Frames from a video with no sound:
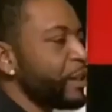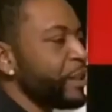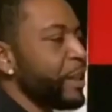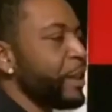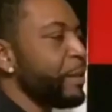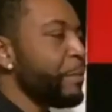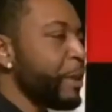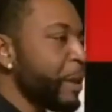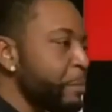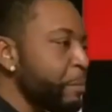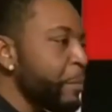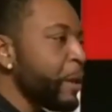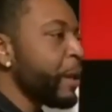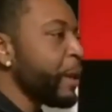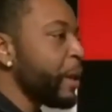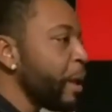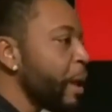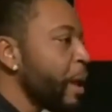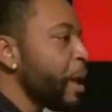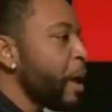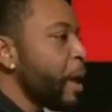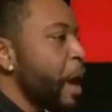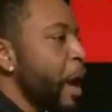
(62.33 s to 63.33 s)
well, let me
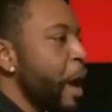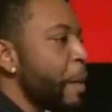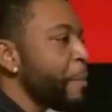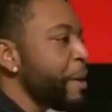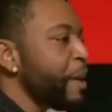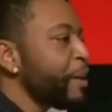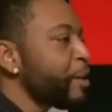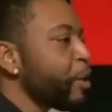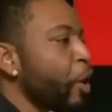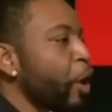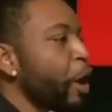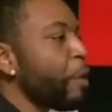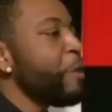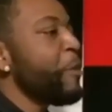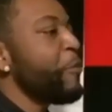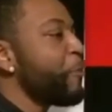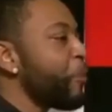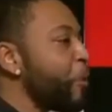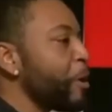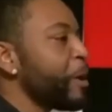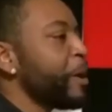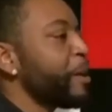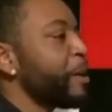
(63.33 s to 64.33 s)
break it down. He
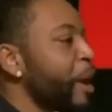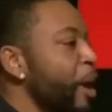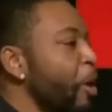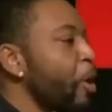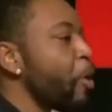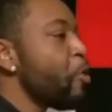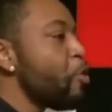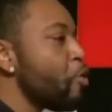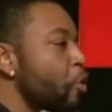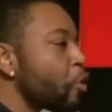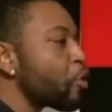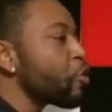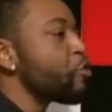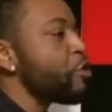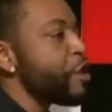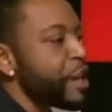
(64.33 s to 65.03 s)
was arrested